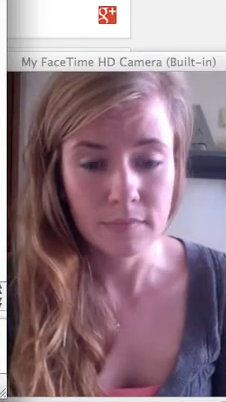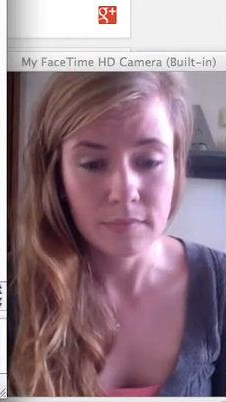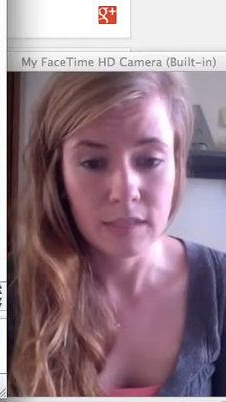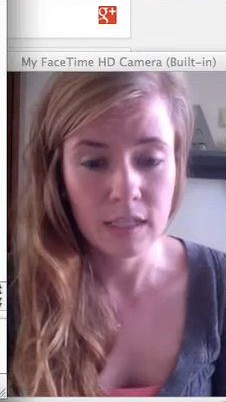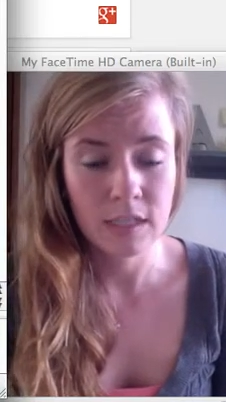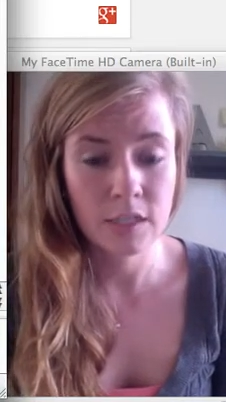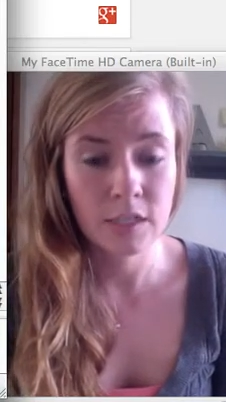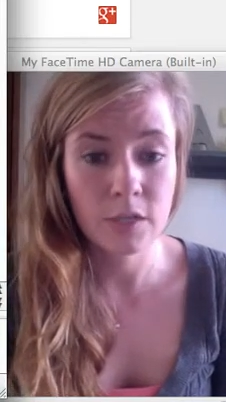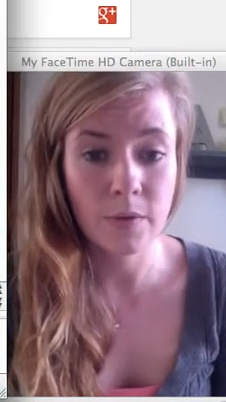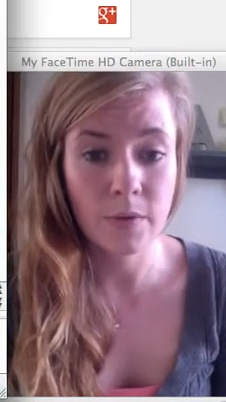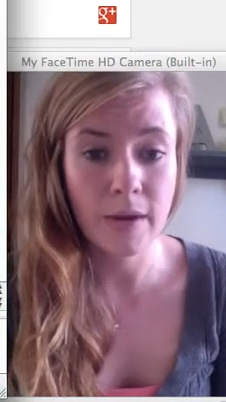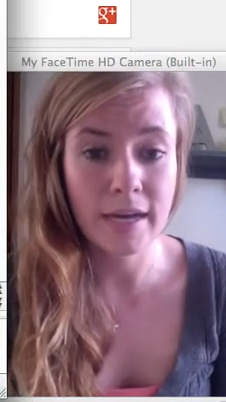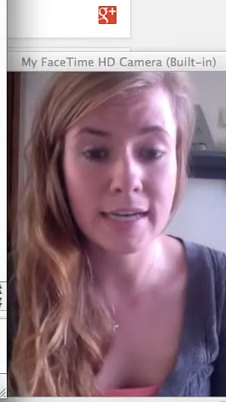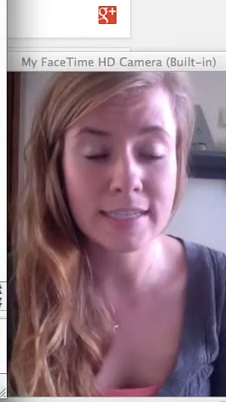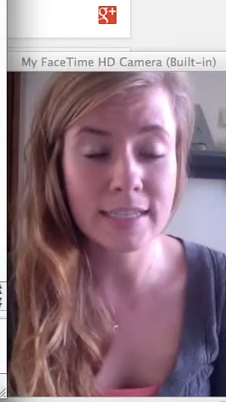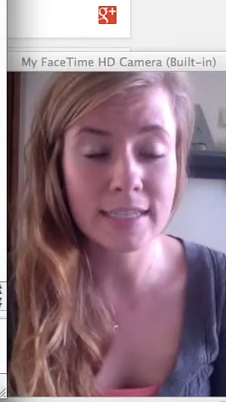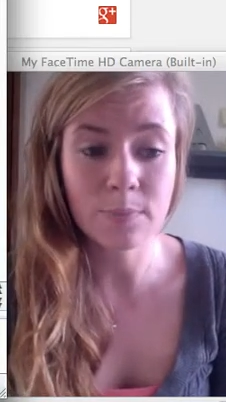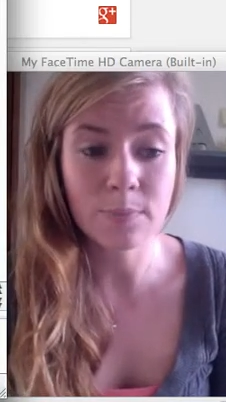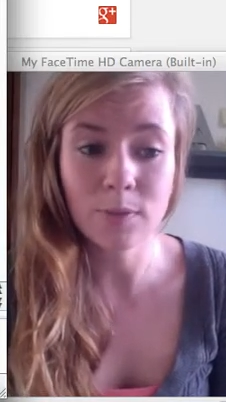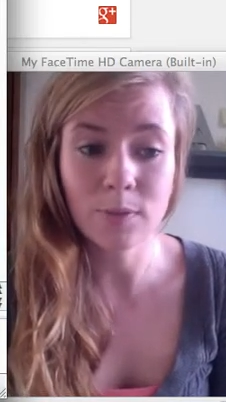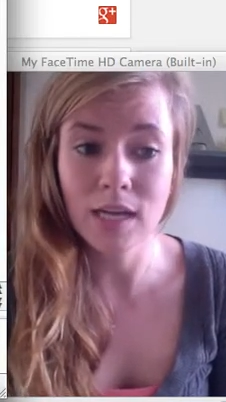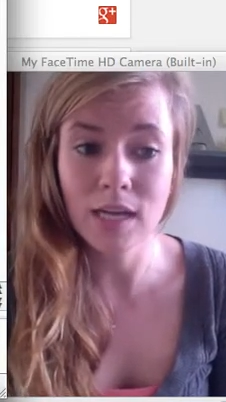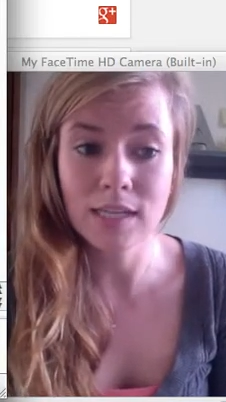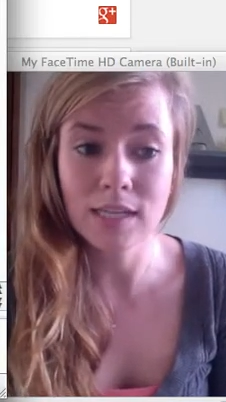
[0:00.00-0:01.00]
So NAD+,
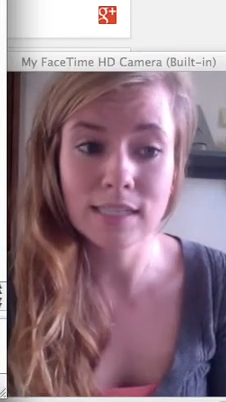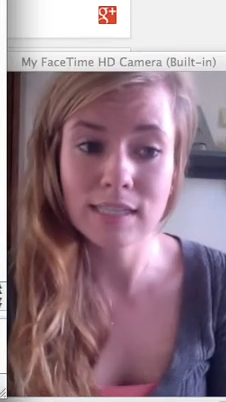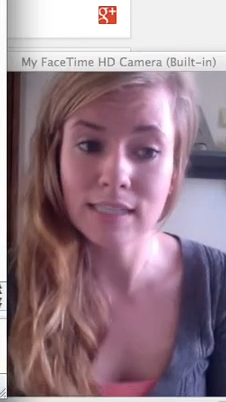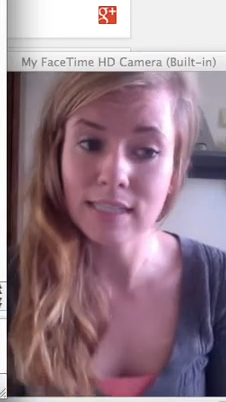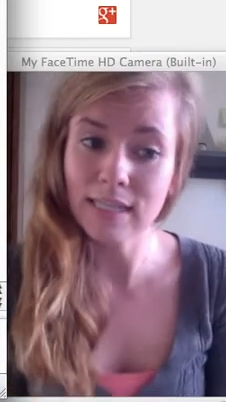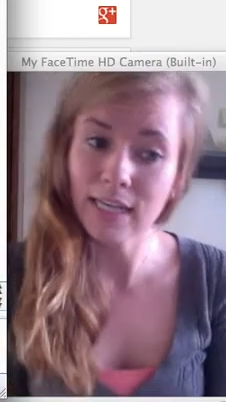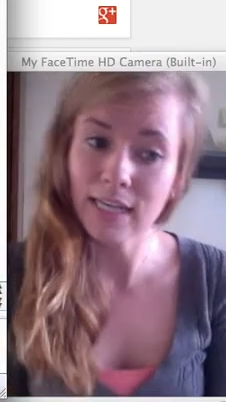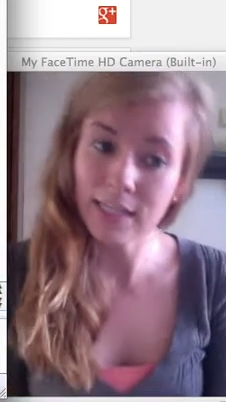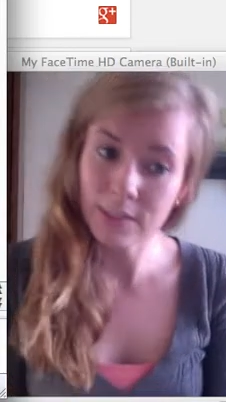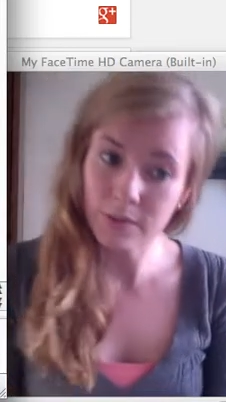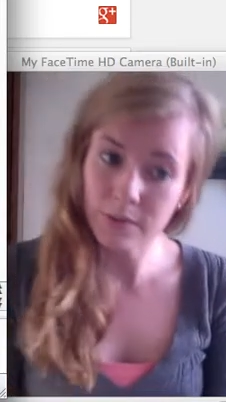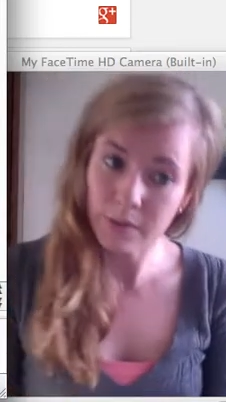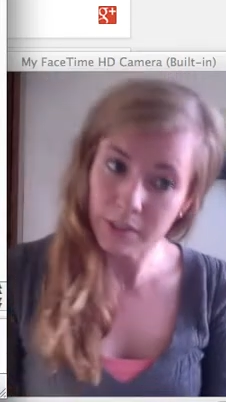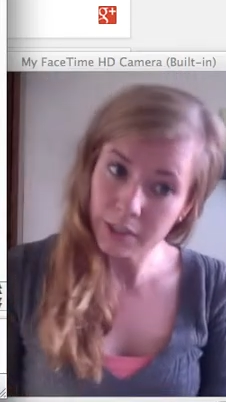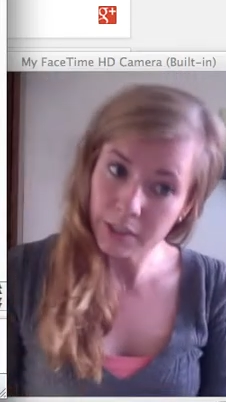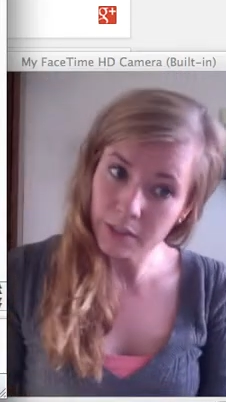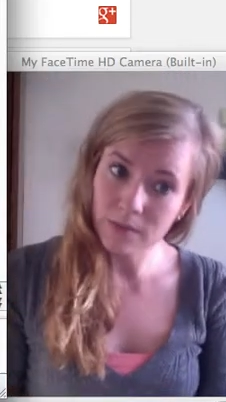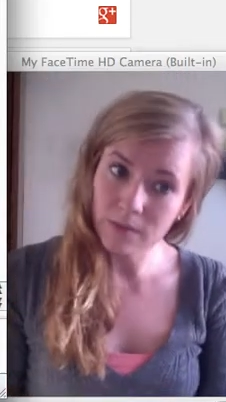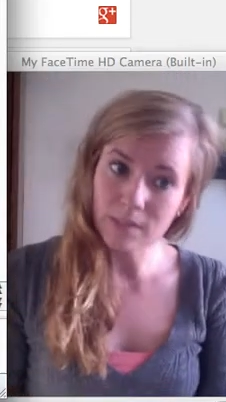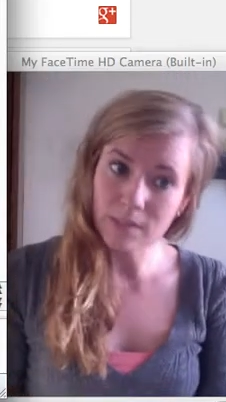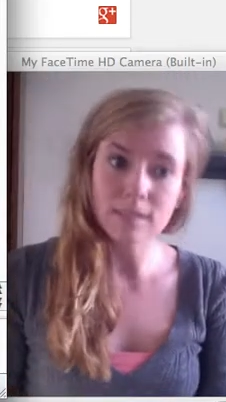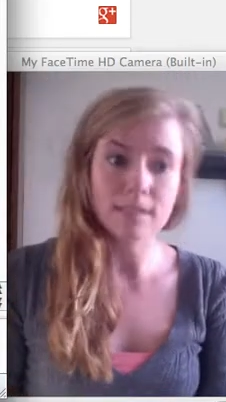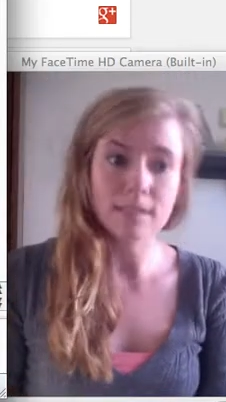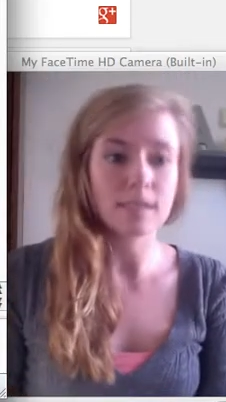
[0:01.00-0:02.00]
since it gets
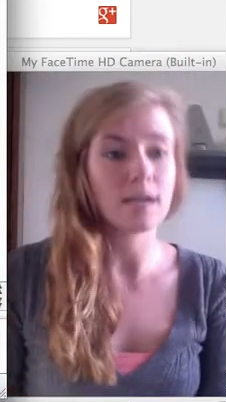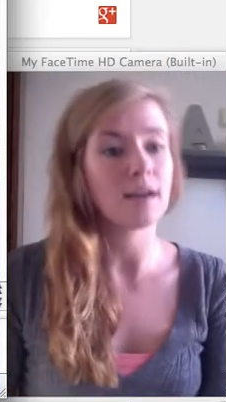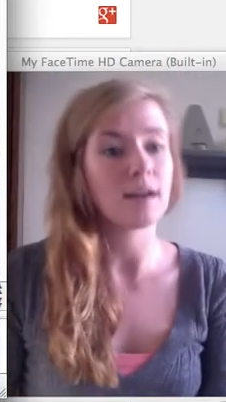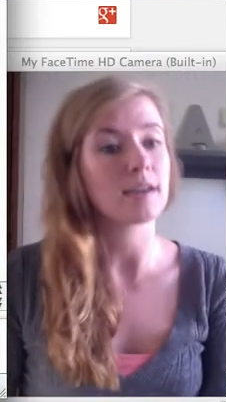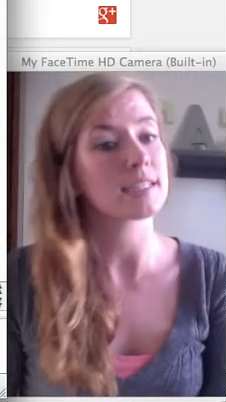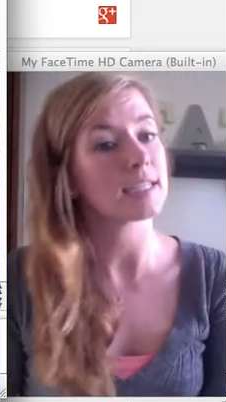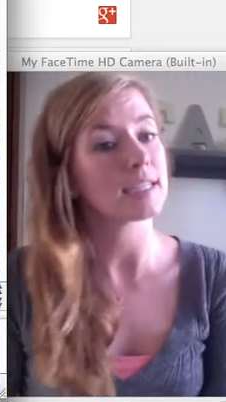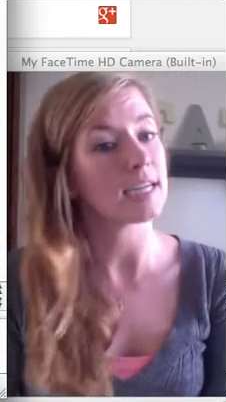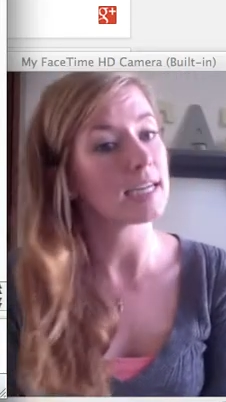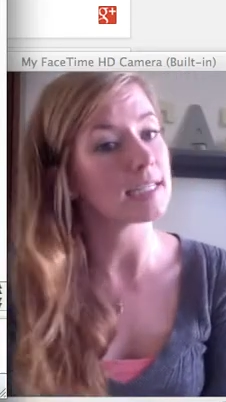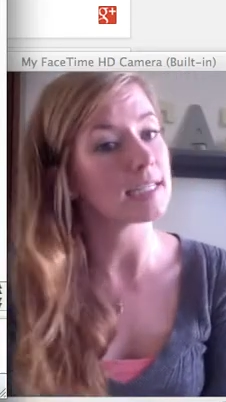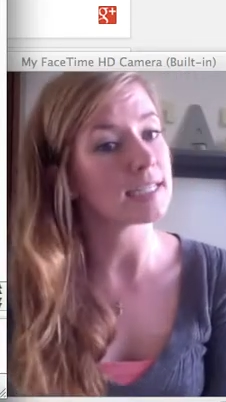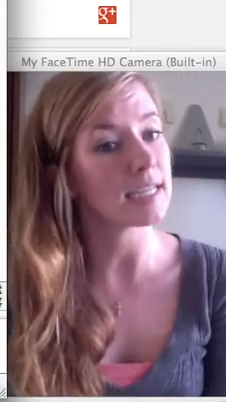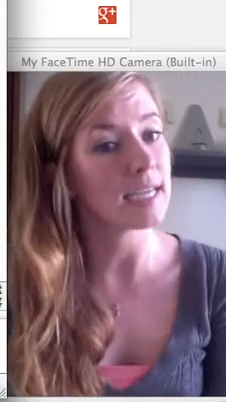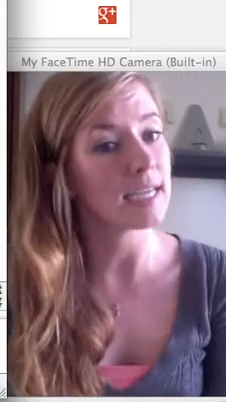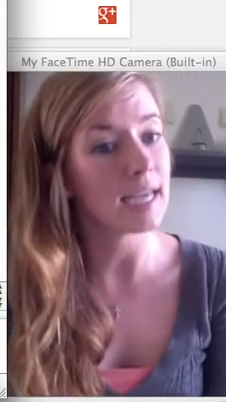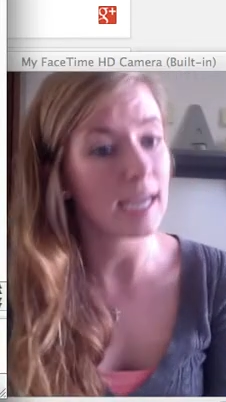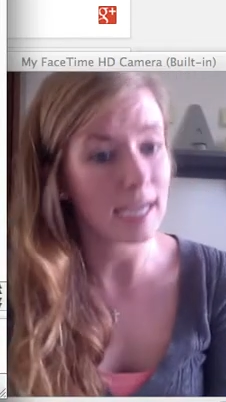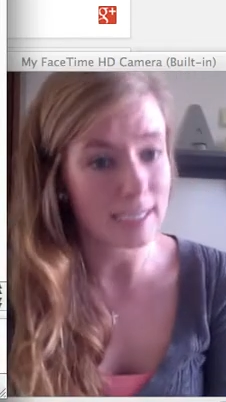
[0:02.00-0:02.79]
reduced, is the oxidizing